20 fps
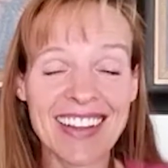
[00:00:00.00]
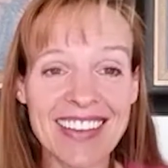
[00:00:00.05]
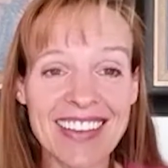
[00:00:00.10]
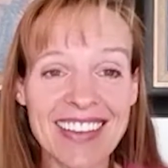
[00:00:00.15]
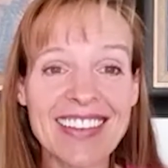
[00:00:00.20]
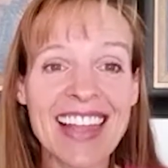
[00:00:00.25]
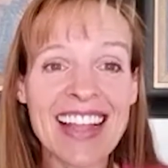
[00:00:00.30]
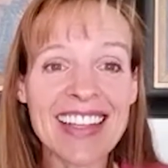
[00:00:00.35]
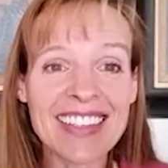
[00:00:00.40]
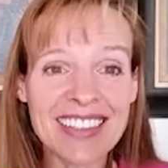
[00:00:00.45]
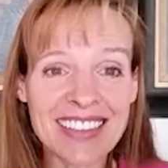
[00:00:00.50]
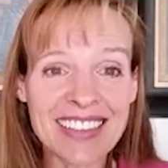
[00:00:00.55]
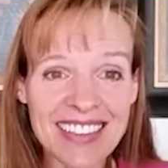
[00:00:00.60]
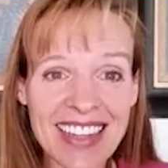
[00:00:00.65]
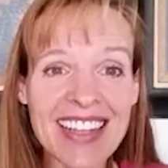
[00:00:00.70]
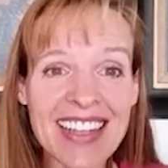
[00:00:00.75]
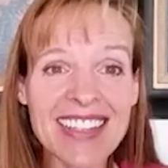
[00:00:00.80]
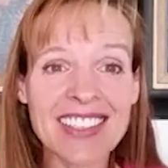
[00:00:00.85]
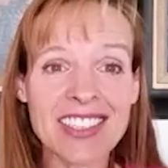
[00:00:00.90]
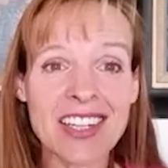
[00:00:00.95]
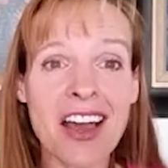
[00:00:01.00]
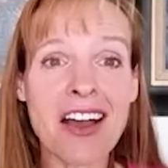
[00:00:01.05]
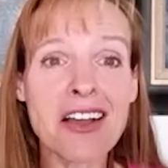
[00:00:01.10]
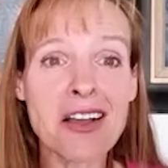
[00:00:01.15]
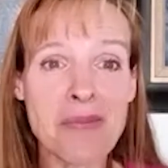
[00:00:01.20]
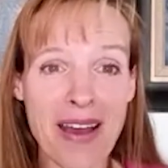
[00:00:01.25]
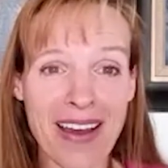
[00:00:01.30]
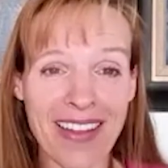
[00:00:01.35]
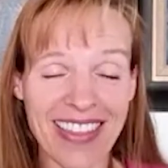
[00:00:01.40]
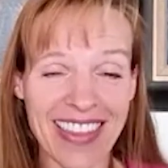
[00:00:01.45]
let's talk
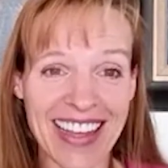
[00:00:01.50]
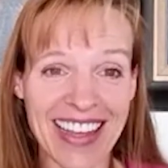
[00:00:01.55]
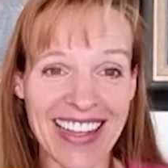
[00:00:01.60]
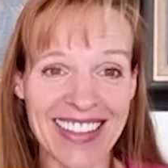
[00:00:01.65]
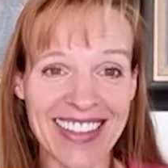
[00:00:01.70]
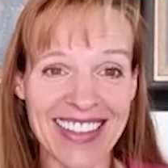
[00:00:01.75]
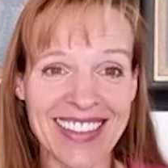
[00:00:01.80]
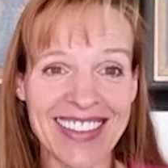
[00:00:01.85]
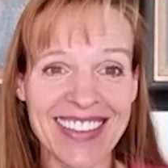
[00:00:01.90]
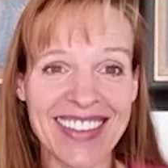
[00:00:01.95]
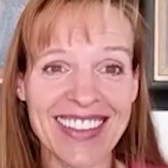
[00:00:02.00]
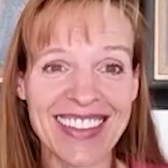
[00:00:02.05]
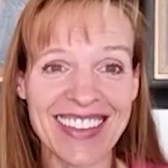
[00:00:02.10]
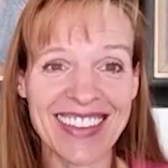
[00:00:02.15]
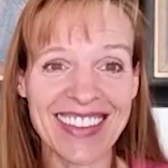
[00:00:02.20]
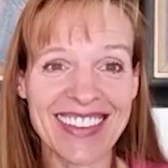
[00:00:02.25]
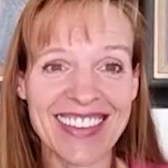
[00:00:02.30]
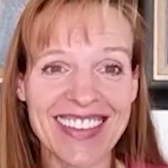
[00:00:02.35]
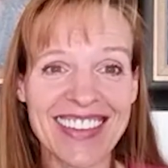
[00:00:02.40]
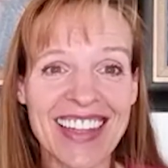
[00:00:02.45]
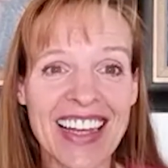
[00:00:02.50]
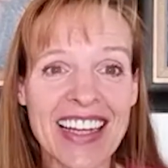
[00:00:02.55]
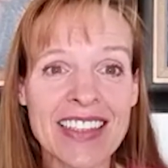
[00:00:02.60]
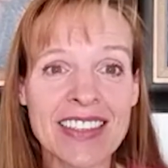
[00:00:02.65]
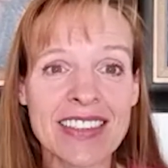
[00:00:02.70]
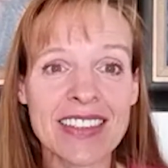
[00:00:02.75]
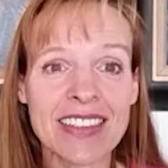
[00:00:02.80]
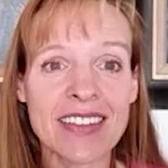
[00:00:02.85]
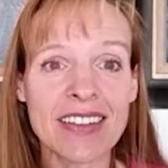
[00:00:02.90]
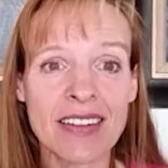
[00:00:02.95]
about this.
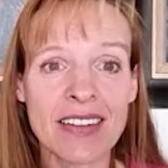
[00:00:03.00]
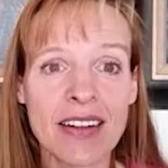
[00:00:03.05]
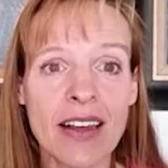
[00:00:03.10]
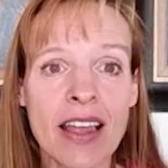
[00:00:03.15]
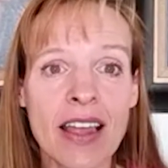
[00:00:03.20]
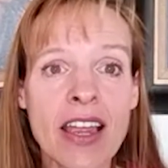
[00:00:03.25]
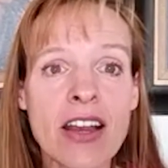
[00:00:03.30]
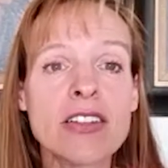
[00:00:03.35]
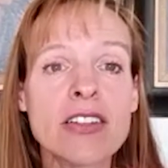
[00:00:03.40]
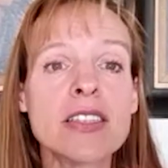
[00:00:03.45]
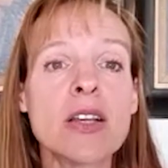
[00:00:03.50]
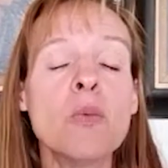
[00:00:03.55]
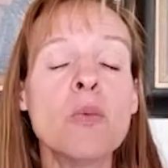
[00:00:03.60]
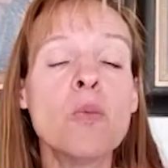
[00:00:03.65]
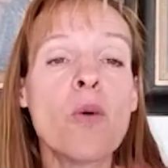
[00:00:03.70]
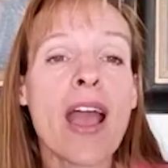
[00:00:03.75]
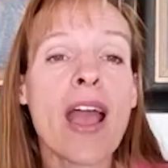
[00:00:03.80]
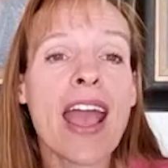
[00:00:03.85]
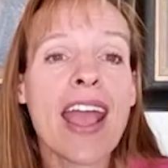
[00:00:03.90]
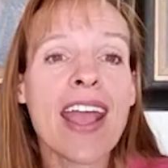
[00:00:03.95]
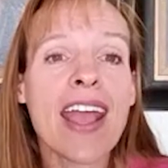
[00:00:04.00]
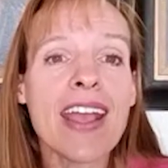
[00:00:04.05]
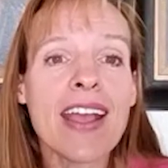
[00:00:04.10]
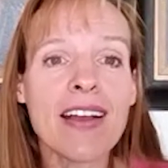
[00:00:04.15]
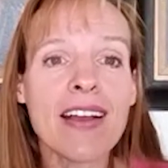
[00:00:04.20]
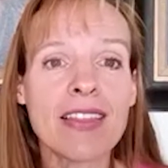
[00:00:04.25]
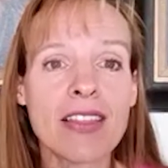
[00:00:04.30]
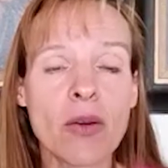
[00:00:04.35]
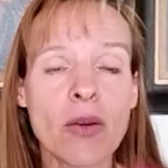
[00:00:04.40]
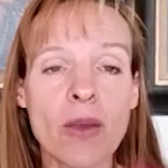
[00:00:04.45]
Here's a
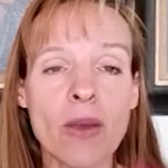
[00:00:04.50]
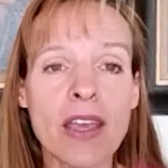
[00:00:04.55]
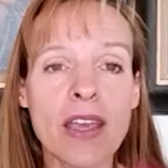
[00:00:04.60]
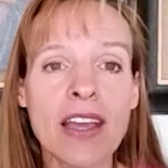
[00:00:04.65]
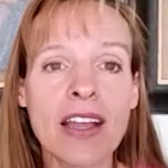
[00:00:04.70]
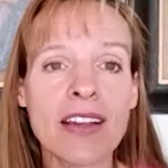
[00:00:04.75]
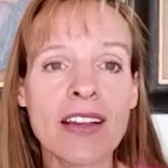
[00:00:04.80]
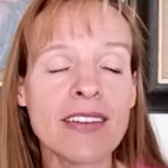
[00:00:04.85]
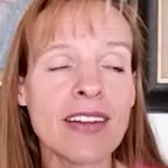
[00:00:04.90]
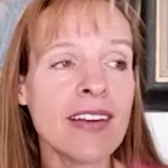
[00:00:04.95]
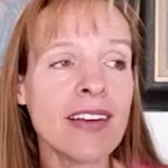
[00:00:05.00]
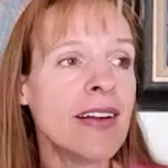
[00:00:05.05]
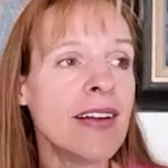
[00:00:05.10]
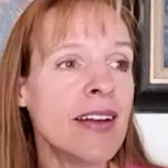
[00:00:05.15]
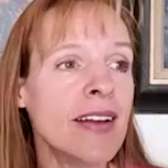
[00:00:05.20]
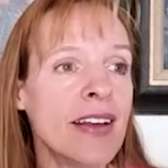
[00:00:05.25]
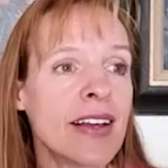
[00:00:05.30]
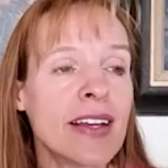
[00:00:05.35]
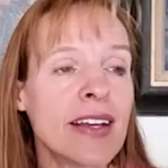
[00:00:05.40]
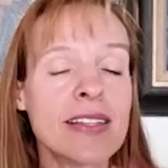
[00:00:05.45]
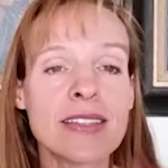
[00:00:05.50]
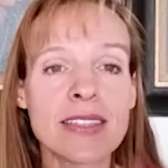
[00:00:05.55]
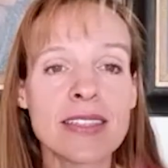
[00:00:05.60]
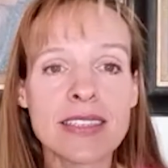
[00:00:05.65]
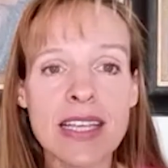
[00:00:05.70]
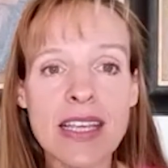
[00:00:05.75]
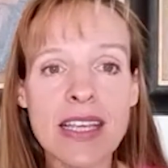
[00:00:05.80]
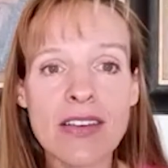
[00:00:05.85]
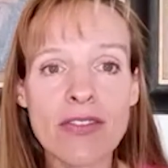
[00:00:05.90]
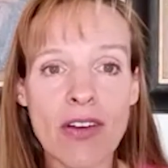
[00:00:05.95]
way that we can
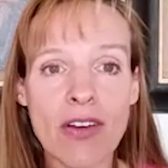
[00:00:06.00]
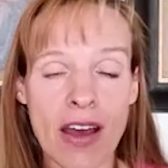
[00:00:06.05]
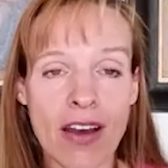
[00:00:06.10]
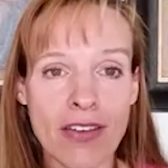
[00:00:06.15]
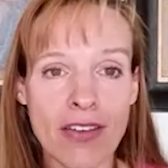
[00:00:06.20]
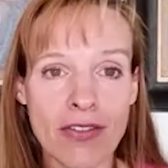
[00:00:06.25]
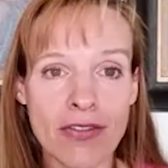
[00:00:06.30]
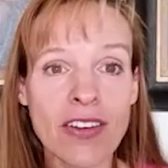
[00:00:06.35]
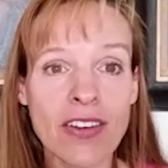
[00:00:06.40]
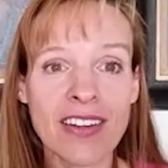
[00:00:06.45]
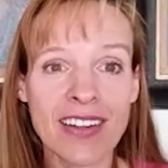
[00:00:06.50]
conceive of